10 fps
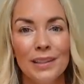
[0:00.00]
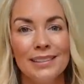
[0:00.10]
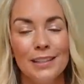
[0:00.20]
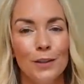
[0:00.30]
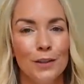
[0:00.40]

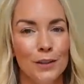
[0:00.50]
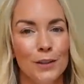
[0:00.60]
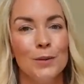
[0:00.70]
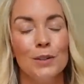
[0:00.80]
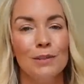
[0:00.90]
things that you can
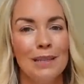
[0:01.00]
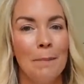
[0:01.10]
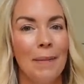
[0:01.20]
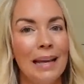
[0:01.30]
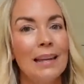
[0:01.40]
do to really
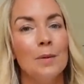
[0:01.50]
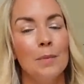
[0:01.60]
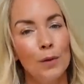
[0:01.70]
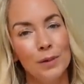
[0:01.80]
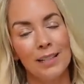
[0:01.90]
make the
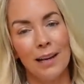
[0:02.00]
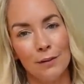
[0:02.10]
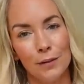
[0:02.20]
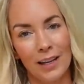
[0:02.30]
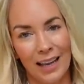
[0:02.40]
most
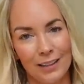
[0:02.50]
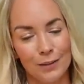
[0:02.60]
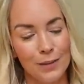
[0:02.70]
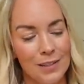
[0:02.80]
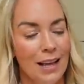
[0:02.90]
out of your
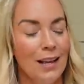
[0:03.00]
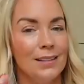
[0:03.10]
candles.